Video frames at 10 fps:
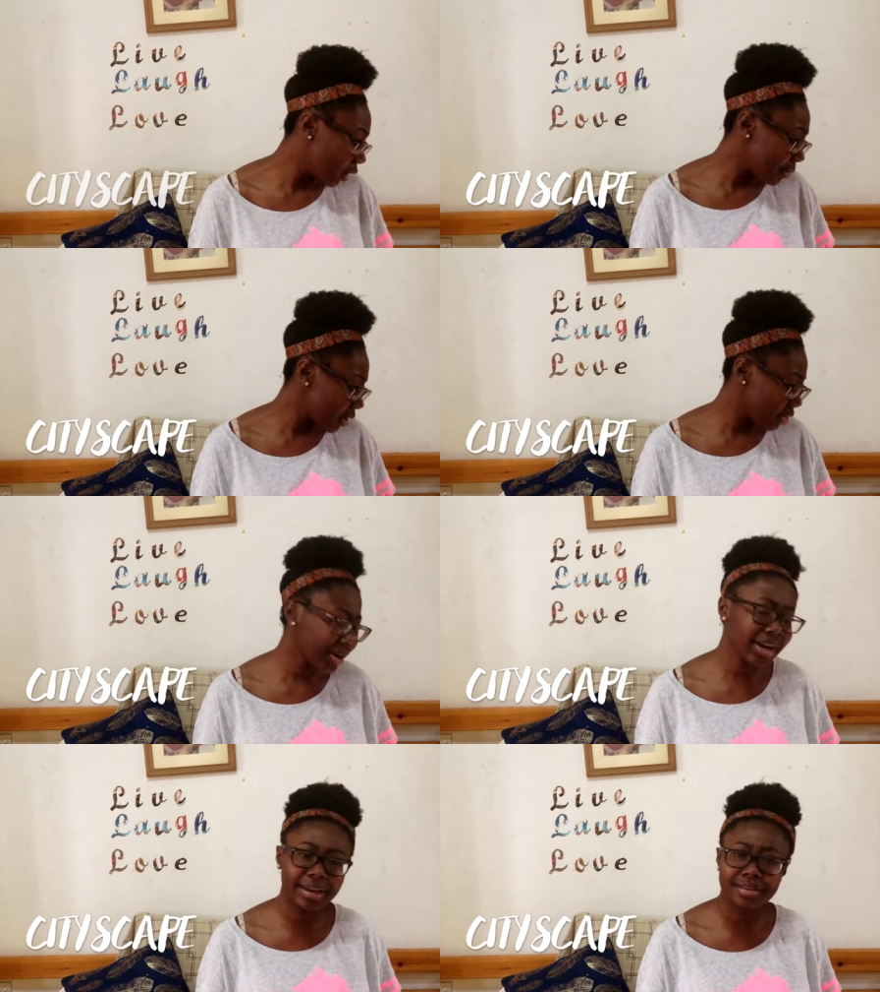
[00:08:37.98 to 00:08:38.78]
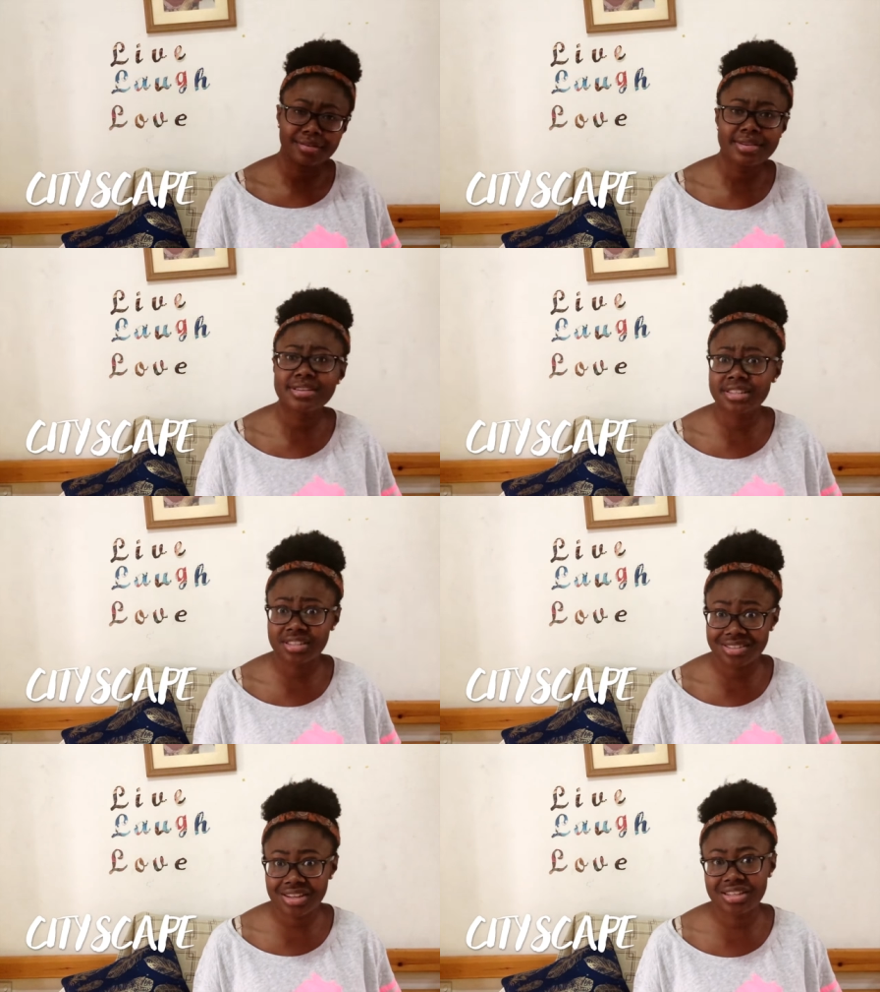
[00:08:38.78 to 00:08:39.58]
Number three is
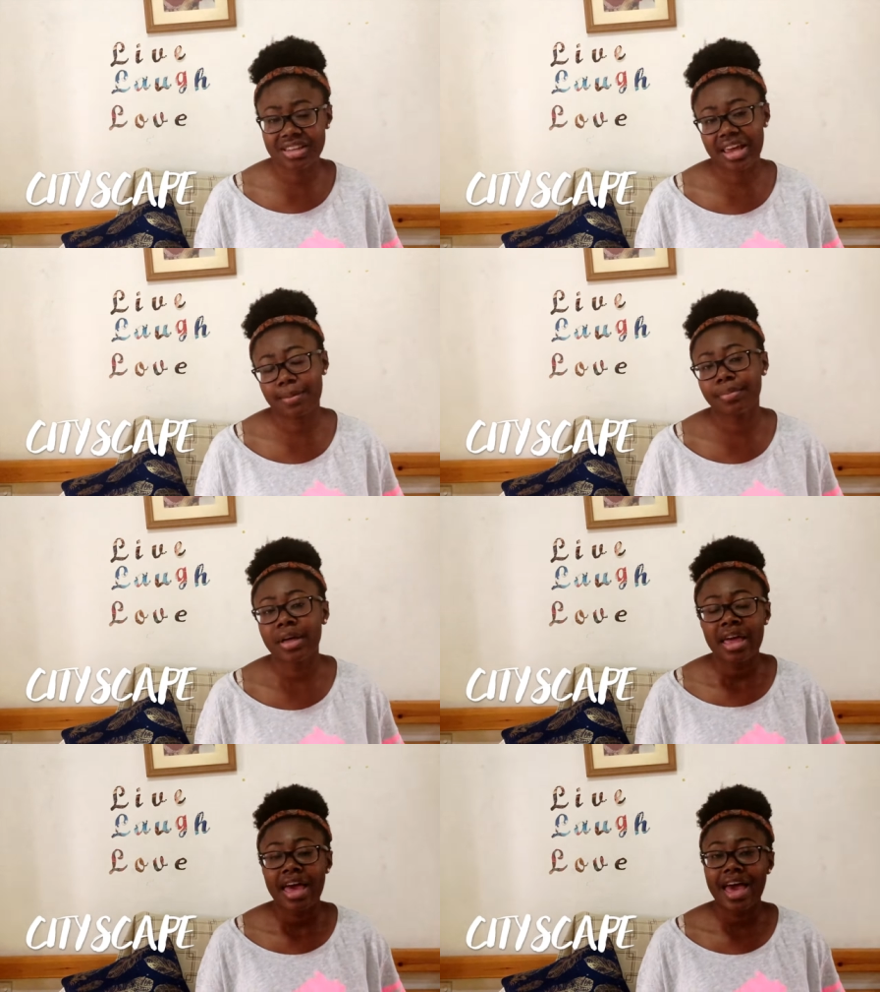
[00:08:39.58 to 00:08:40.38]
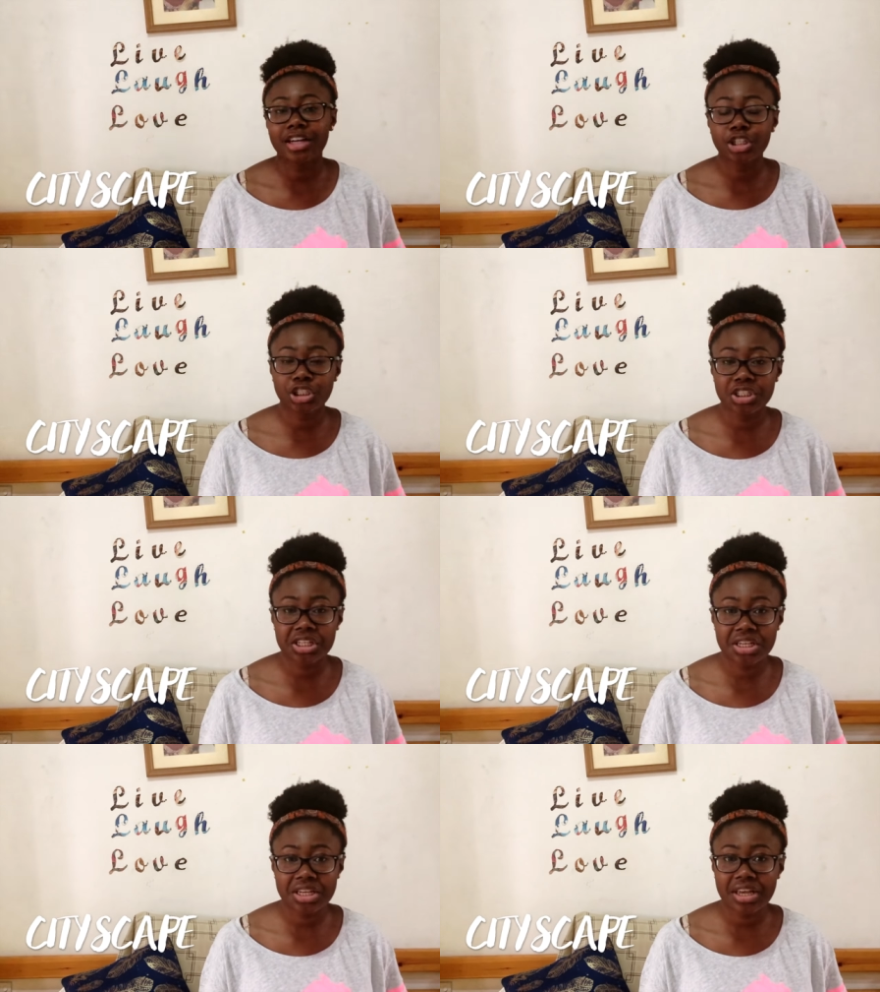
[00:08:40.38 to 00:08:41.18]
Cityscape. And
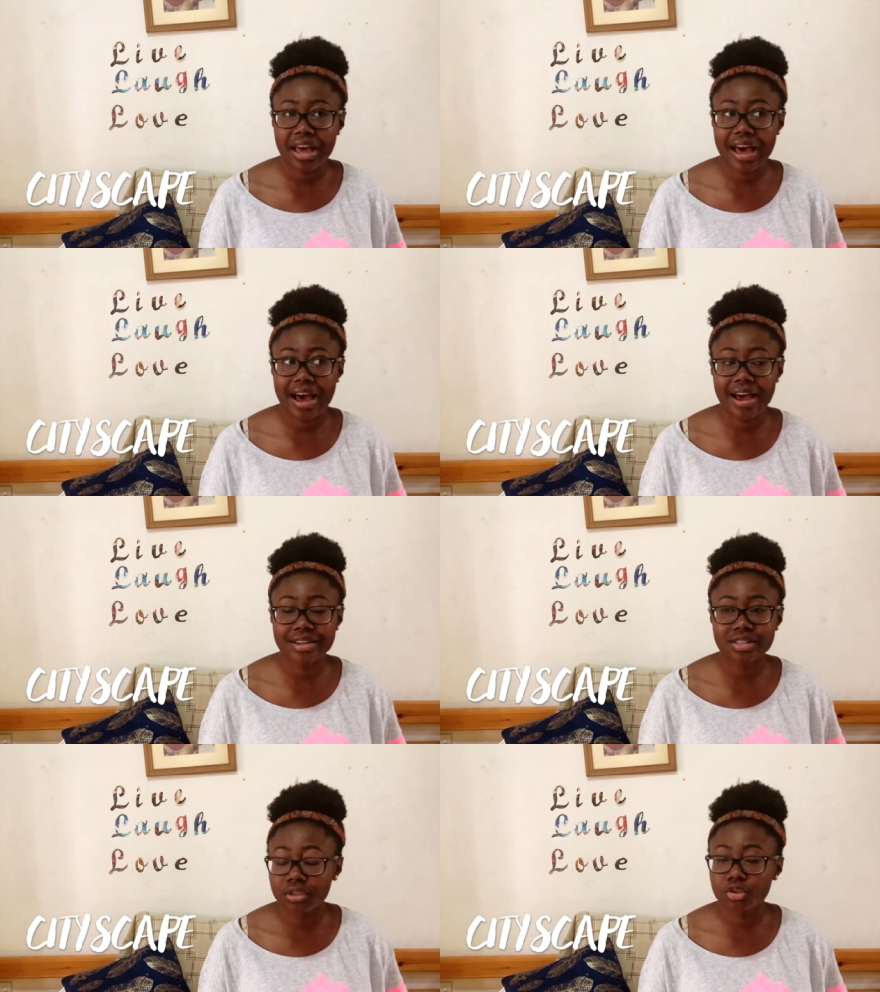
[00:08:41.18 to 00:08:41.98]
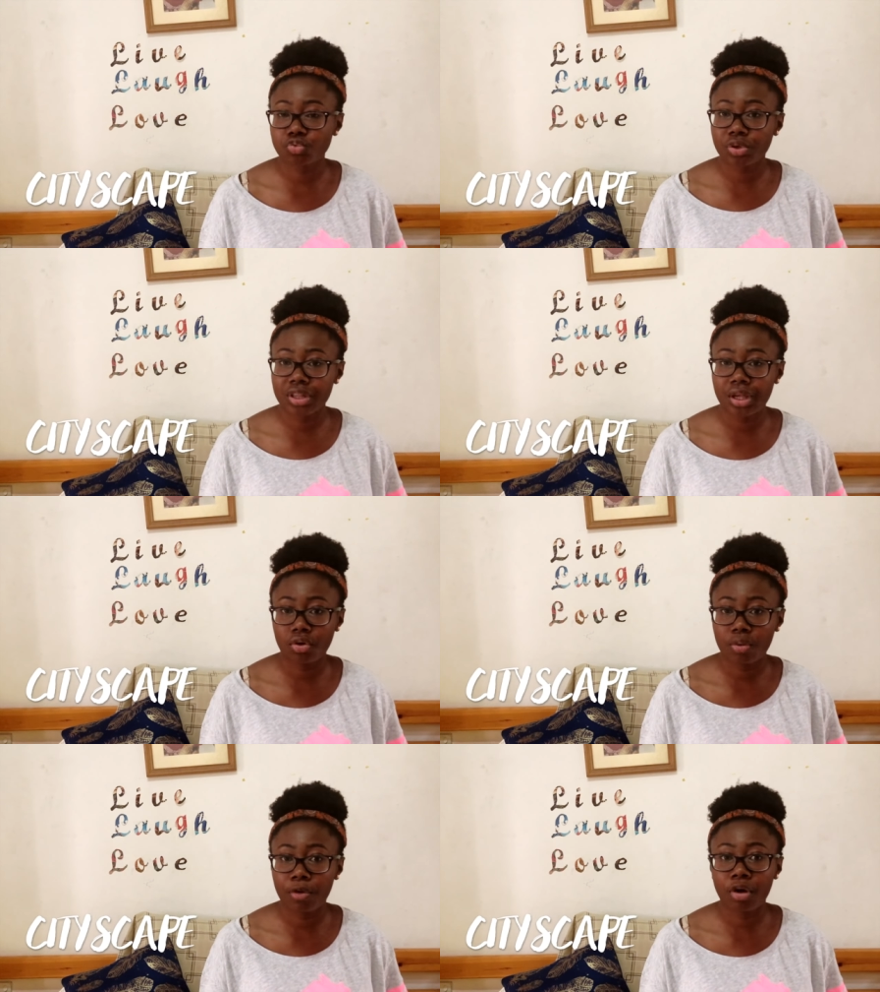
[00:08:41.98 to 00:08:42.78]
she has this really
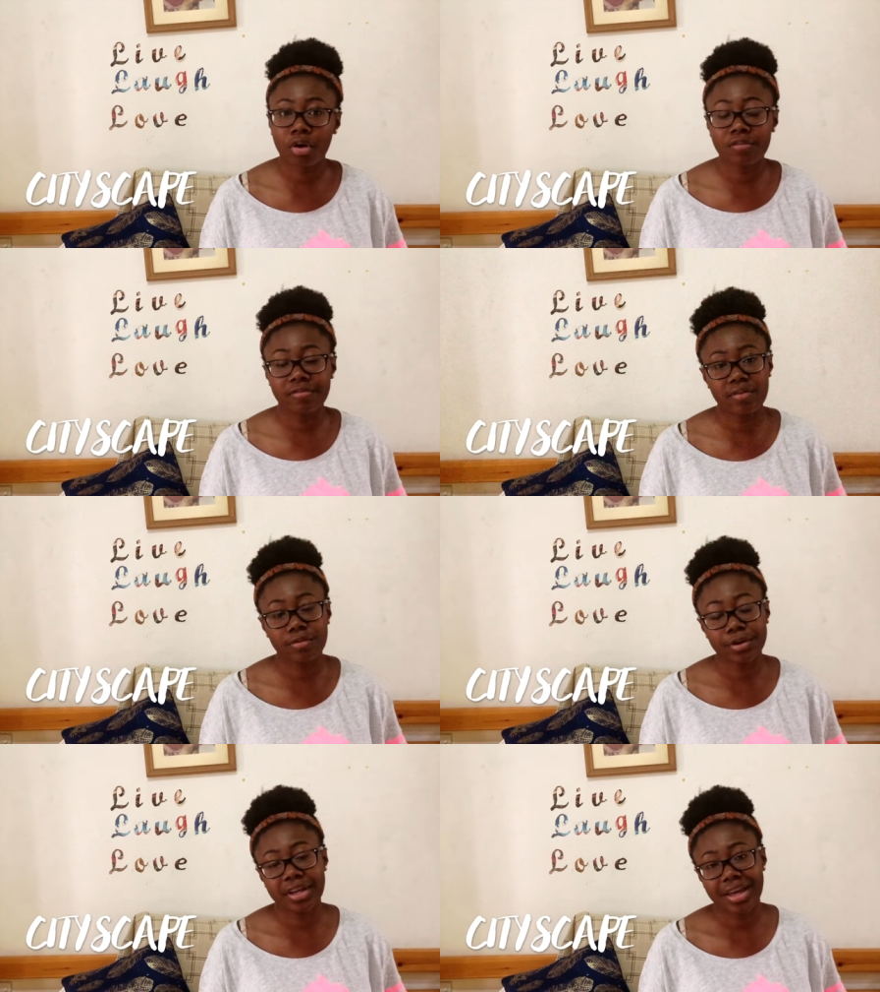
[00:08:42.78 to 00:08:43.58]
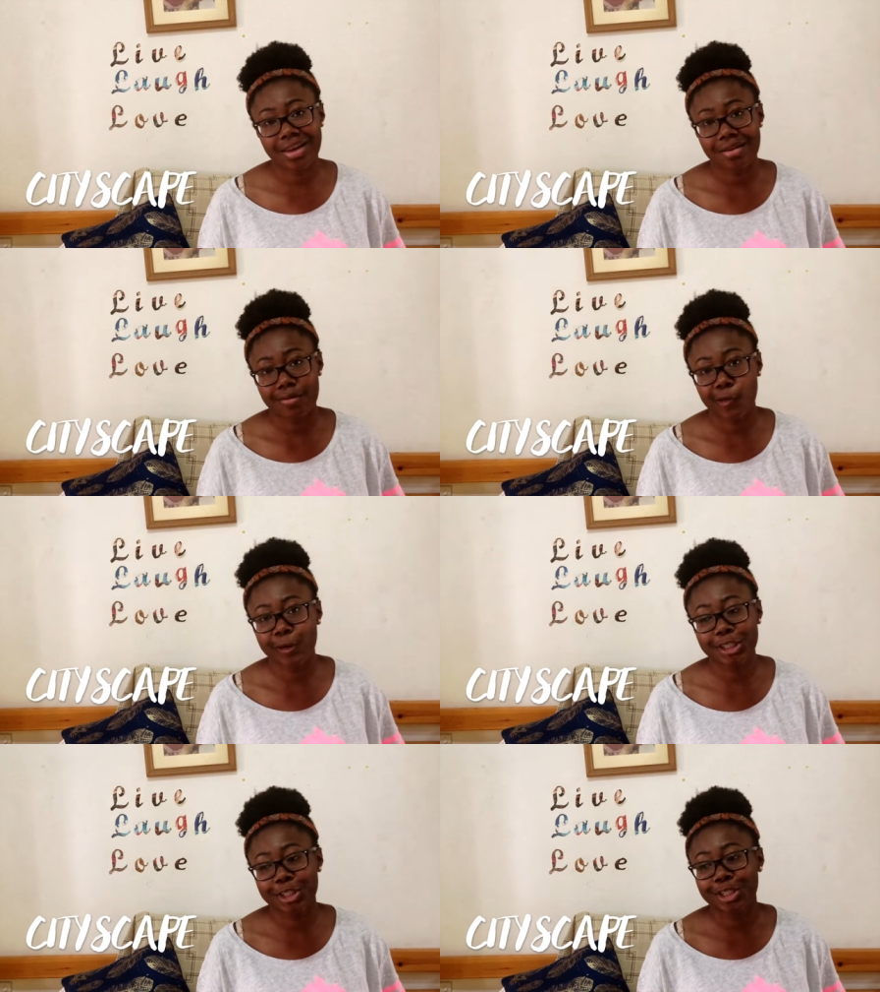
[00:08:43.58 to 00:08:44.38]
cool book called 548,
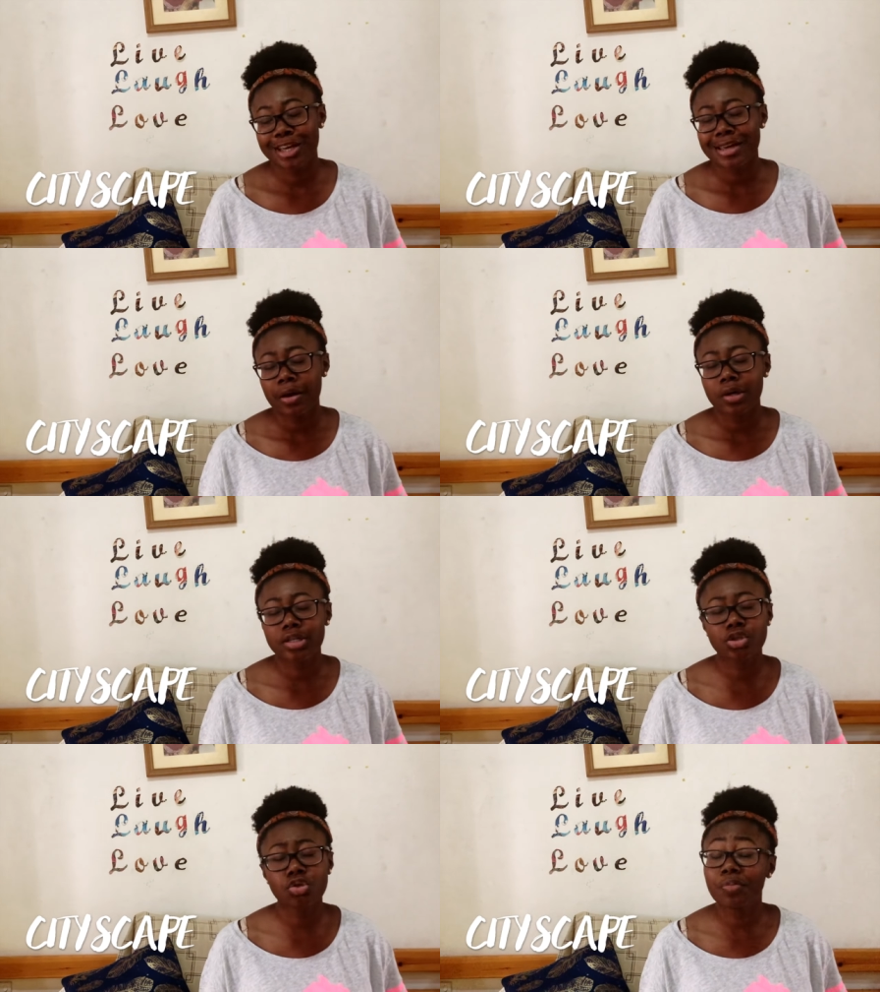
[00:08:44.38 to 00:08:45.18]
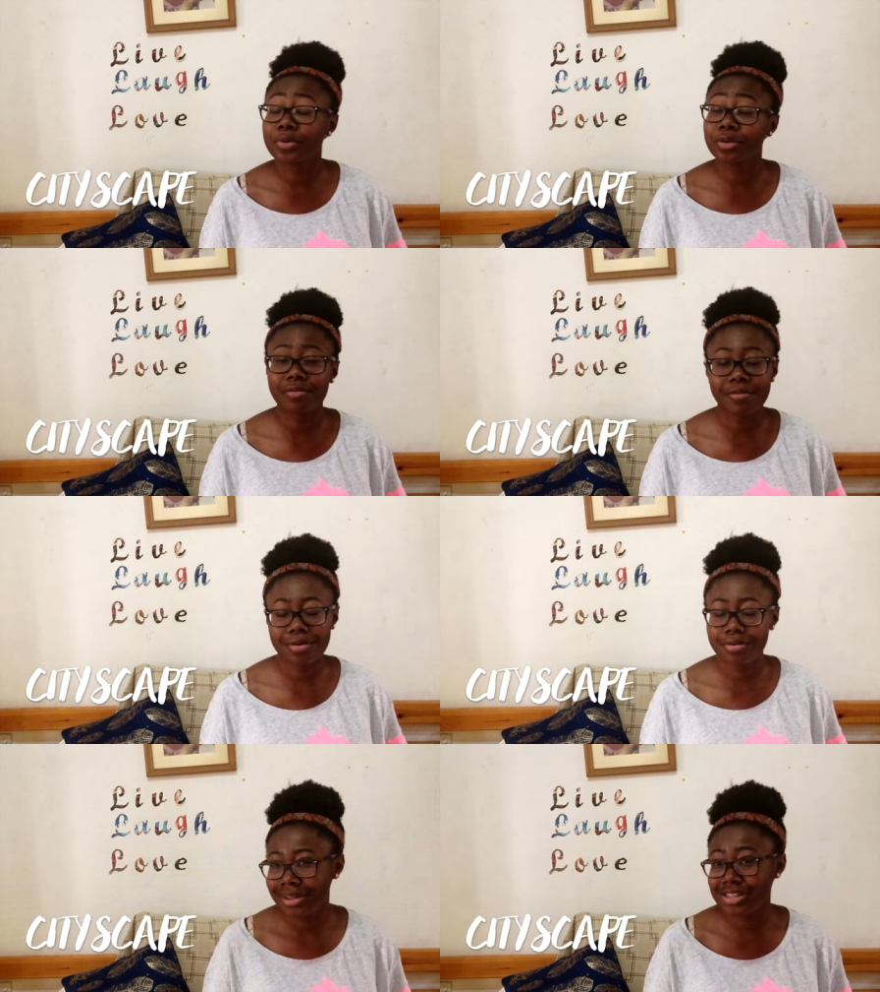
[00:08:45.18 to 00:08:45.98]
which is so
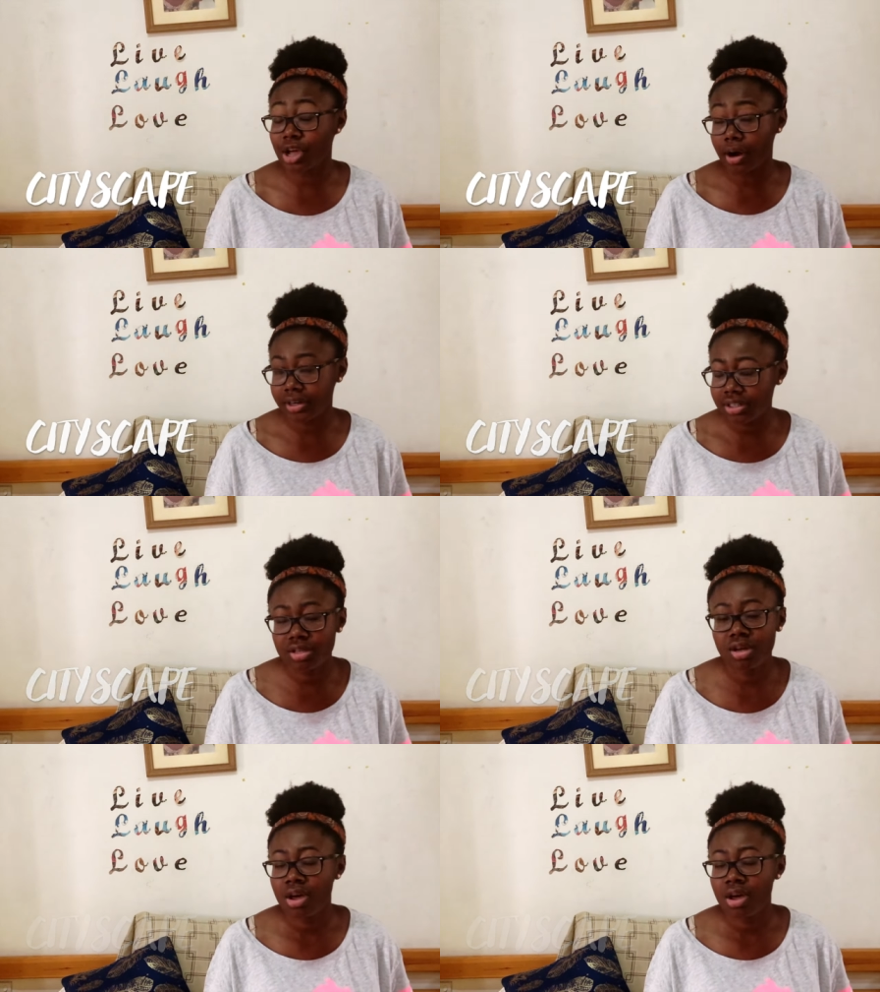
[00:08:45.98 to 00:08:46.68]
beautiful. It's art.